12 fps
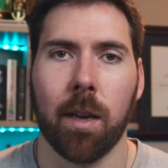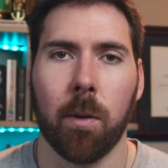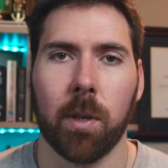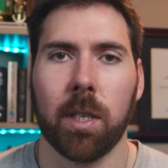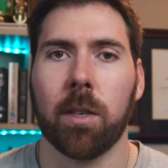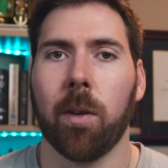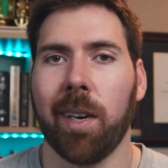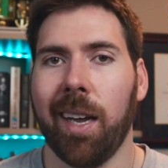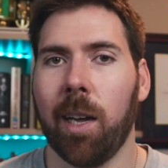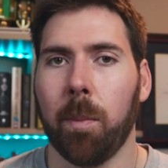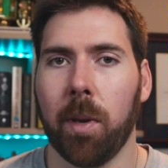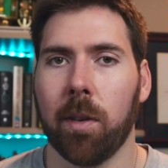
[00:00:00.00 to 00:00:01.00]
which is going to
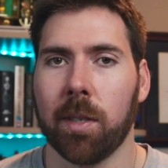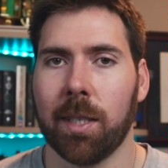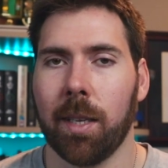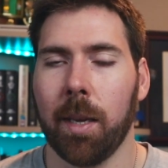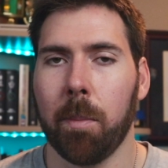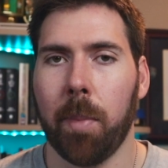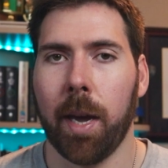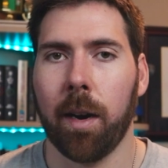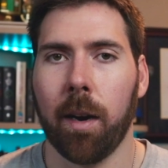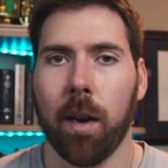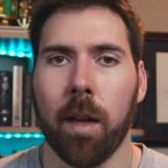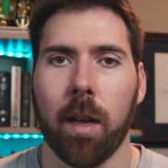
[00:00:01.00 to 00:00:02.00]
help you to sleep
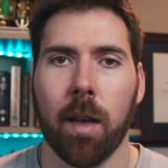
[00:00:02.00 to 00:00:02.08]
better